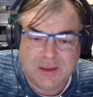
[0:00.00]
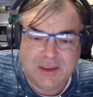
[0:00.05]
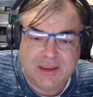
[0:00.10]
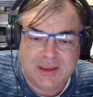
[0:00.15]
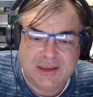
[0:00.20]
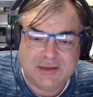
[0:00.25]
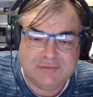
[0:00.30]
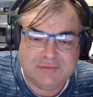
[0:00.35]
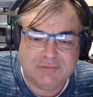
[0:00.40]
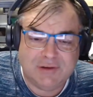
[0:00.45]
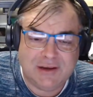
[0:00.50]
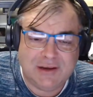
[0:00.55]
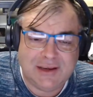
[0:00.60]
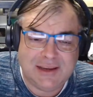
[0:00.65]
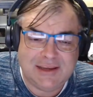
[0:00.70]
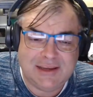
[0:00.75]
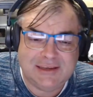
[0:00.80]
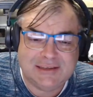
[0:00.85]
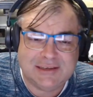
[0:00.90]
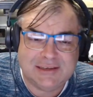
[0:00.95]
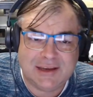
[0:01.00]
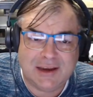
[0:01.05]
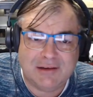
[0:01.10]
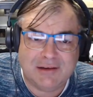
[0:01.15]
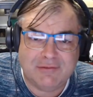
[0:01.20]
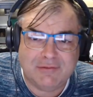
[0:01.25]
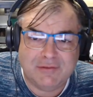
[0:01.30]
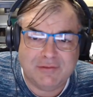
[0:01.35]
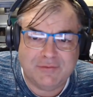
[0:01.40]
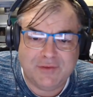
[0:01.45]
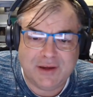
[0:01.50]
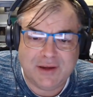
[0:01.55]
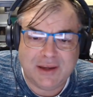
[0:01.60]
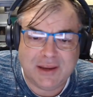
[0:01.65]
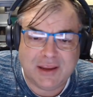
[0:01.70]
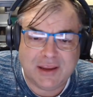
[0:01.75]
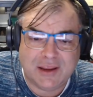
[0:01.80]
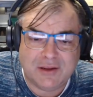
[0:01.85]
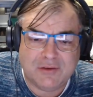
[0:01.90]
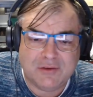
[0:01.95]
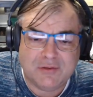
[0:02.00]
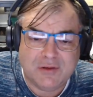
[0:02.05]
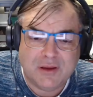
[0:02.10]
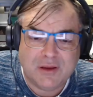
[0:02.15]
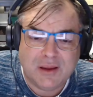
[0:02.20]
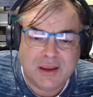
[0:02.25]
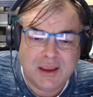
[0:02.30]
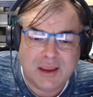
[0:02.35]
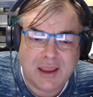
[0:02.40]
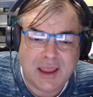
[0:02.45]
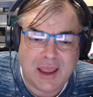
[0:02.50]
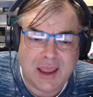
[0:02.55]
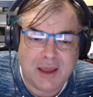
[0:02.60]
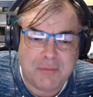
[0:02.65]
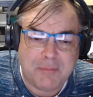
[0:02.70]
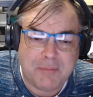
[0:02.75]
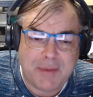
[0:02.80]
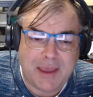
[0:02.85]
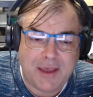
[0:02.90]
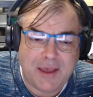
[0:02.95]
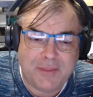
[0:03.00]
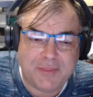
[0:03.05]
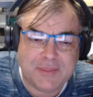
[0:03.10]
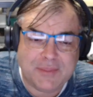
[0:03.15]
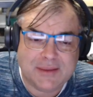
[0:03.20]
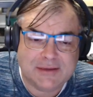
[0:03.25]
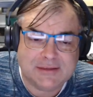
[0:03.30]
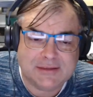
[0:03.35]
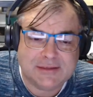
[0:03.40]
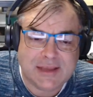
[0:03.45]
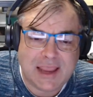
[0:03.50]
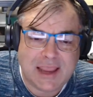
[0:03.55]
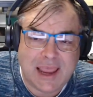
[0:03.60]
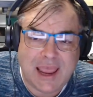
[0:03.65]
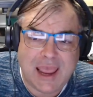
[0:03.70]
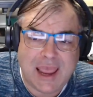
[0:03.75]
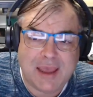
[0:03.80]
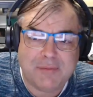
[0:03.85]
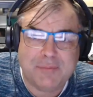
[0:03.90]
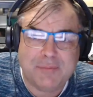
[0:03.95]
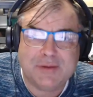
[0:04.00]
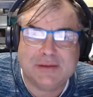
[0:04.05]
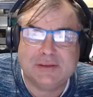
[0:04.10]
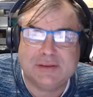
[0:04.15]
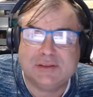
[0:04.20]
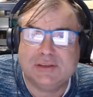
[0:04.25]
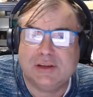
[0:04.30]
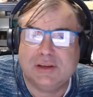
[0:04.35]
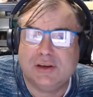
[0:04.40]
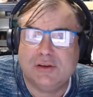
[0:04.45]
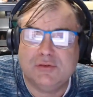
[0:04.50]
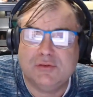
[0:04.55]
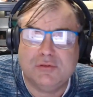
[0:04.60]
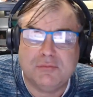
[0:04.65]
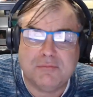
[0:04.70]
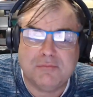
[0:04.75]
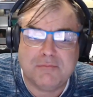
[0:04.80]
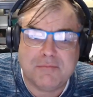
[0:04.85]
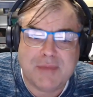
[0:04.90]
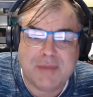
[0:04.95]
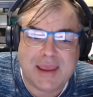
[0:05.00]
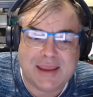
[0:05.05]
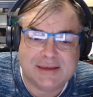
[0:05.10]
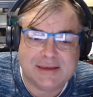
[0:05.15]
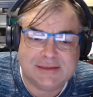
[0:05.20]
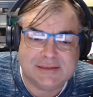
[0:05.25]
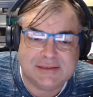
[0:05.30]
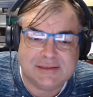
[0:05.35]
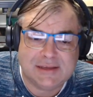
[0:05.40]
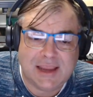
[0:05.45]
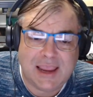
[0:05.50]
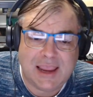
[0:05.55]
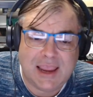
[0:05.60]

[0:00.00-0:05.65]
He's released a video about this absolute mess.